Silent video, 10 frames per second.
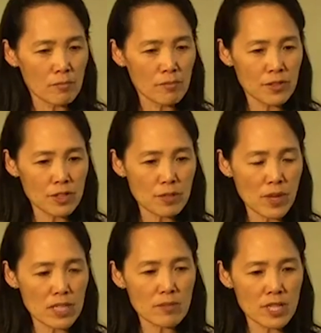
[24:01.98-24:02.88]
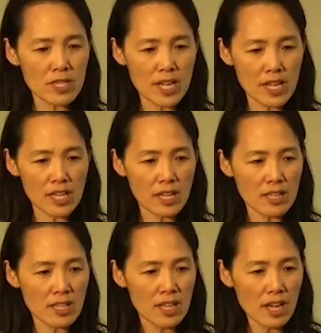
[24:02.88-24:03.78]
their specimen
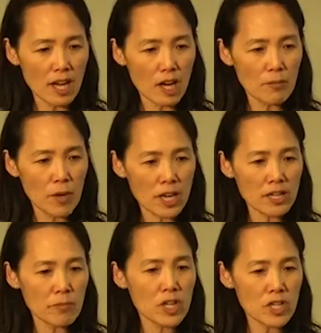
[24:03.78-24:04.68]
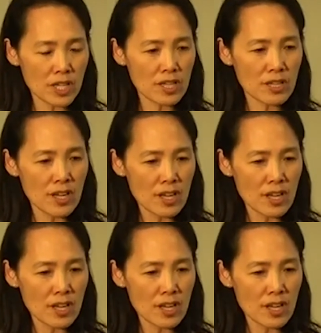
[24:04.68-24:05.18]
taken on admission.